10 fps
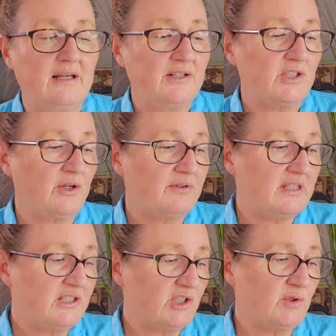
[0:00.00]
So
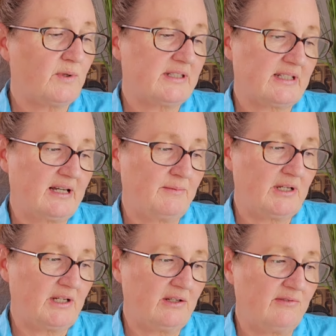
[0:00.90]
this is what's
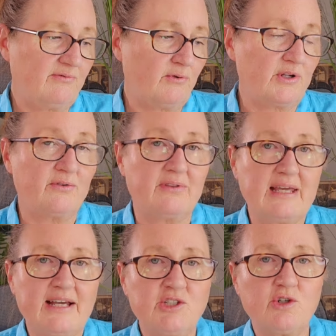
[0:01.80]
coming in for you.
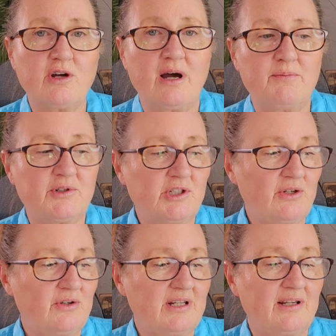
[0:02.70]
That's your
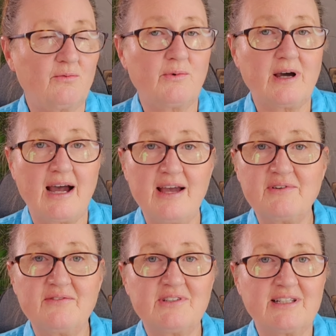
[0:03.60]
opportunity. I haven't
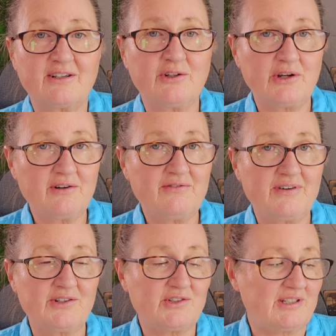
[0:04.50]
even done the
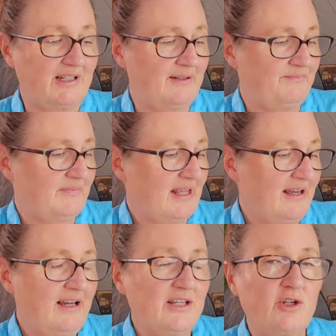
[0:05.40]
clarifiers yet.
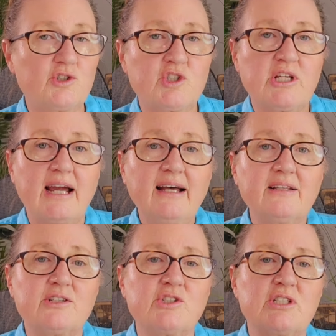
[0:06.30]
Your
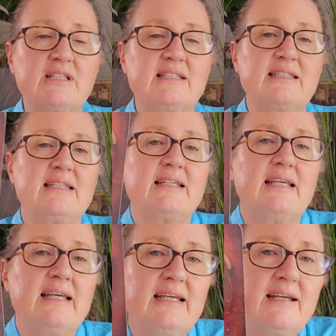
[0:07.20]
challenge is the
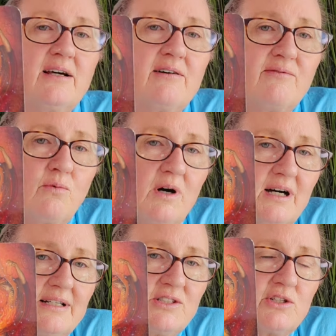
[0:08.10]
King of
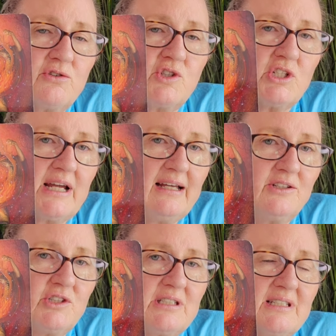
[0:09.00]
Wands. So your
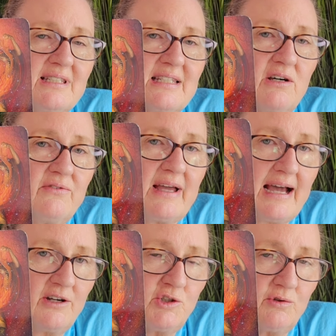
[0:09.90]
challenge is to
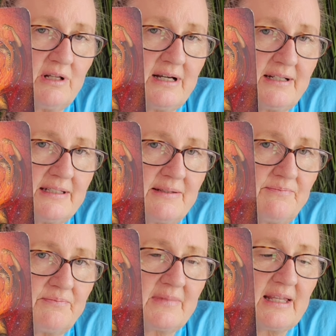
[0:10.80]
self-actualize.
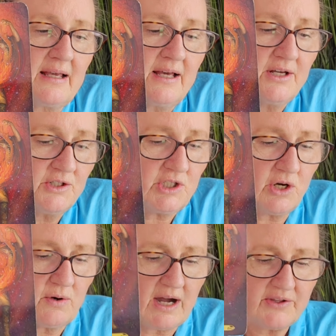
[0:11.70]

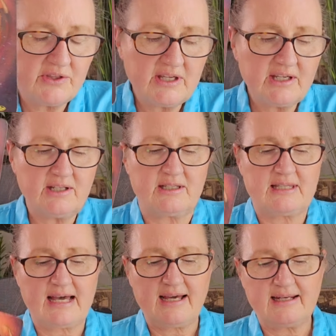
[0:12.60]
So I think
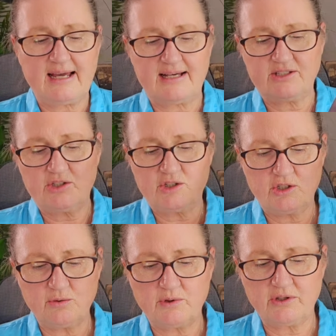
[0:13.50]
that has to
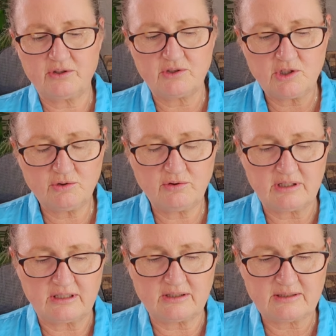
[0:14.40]
do with 2
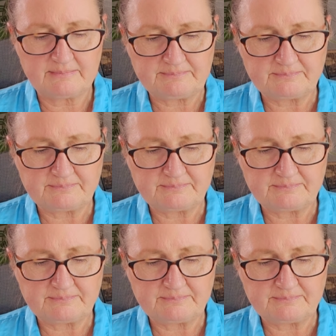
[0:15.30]
things.